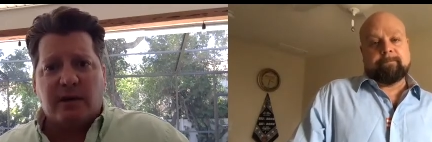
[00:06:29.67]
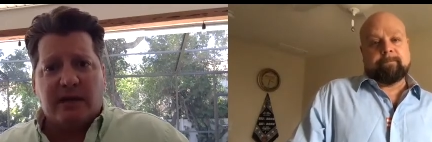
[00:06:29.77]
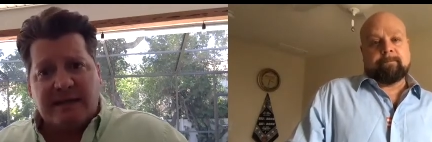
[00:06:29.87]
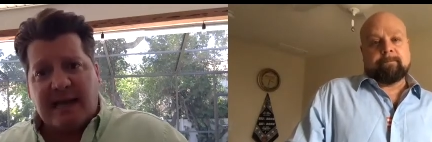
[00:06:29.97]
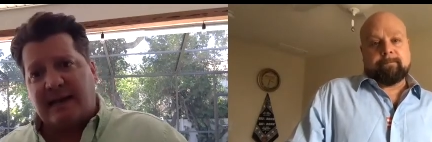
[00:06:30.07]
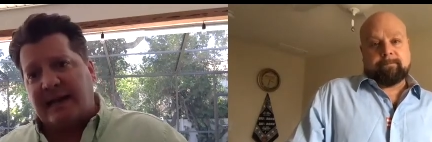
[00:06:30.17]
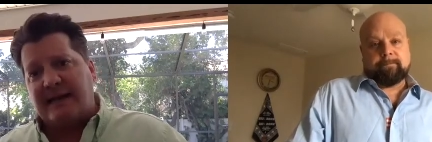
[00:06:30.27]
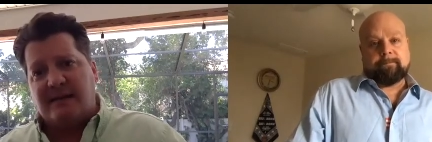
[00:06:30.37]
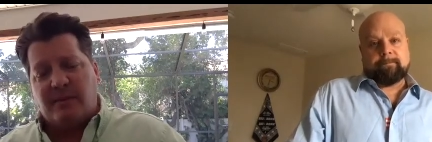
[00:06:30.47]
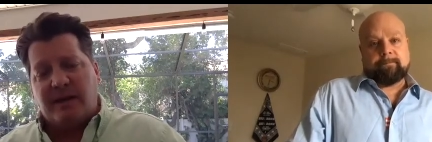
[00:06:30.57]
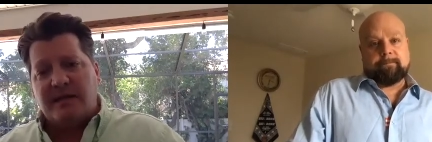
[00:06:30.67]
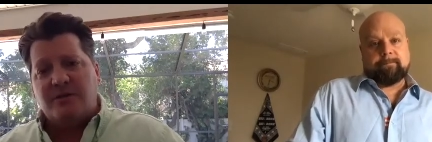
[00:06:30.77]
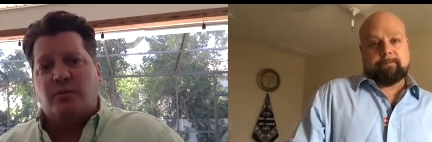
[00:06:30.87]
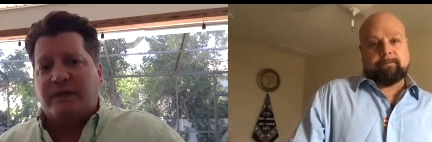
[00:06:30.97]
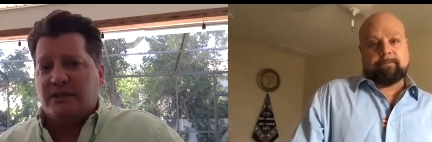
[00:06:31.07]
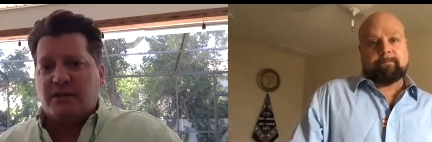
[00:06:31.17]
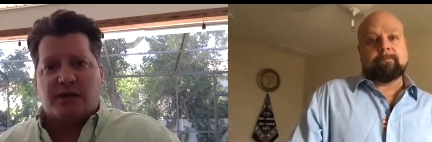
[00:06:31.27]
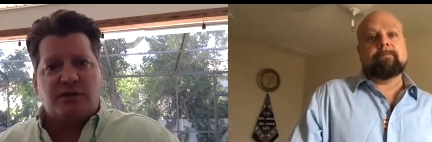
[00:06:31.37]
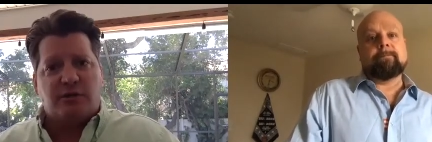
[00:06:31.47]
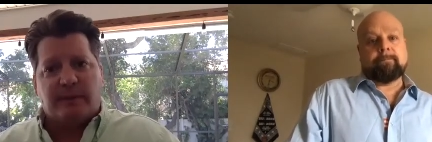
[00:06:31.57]
Speaker 1: in that landing page we can talk
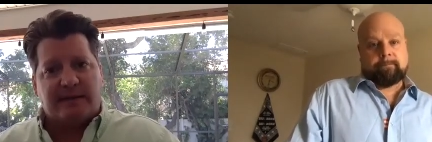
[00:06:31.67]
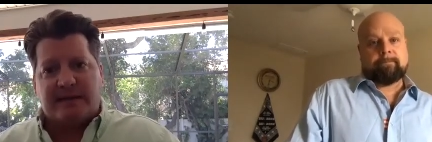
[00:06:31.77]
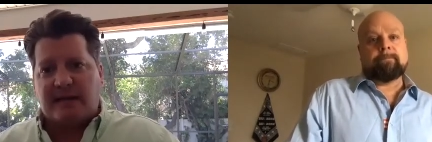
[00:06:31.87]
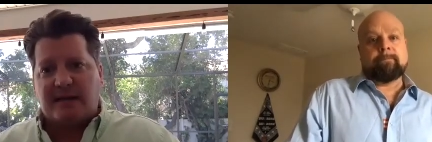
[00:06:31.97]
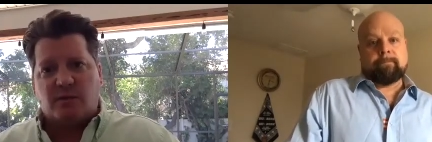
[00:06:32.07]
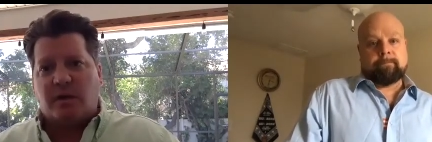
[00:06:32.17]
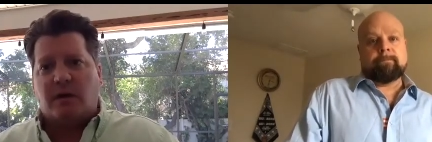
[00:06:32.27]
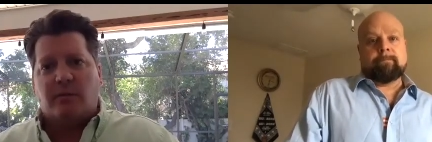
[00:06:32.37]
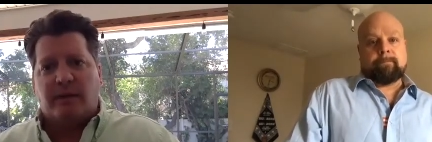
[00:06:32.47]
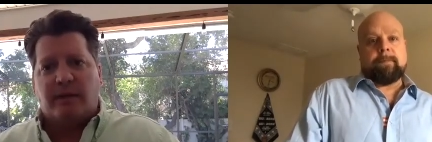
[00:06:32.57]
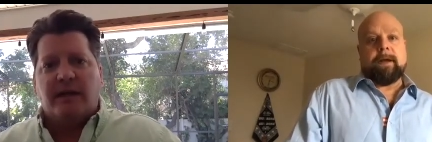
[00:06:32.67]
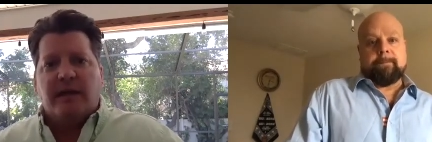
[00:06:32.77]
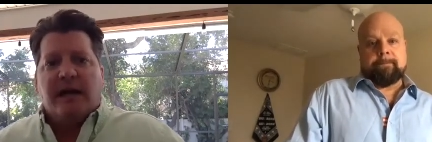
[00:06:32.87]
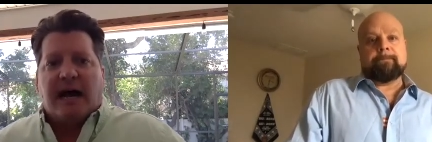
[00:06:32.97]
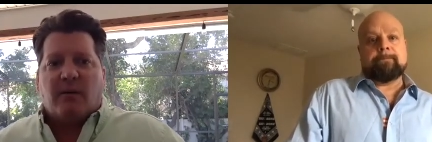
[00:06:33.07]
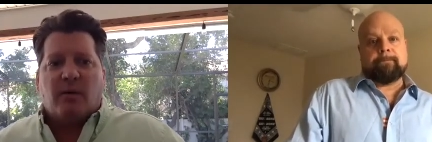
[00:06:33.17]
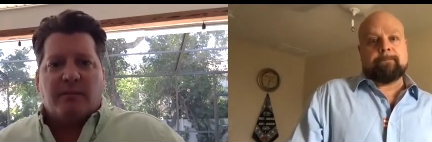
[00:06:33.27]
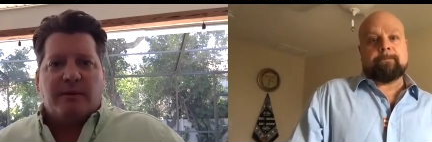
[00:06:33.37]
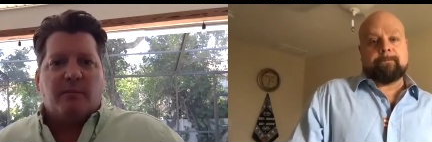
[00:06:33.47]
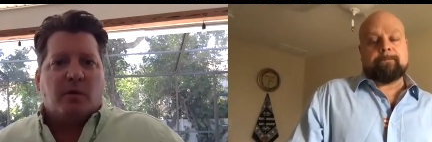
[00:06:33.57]
to you about that as well but i want to
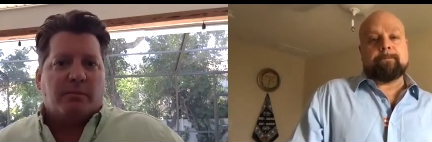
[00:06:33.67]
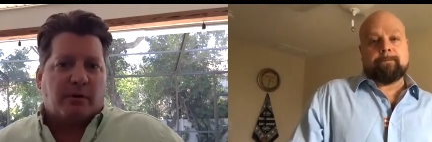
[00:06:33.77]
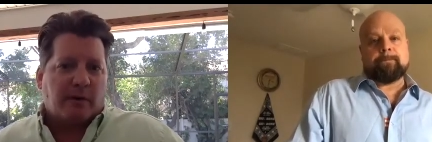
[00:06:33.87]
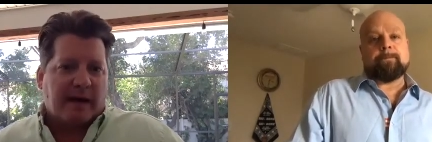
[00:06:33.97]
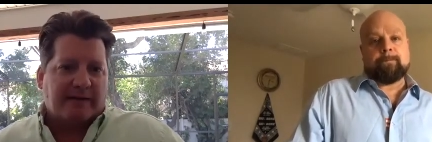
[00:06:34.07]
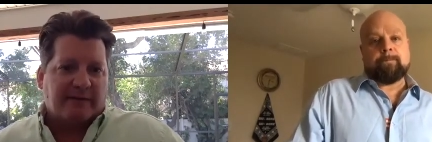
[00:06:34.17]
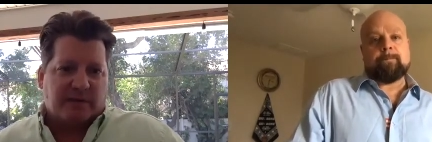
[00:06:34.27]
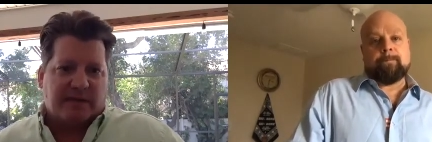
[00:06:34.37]
be more proactive with the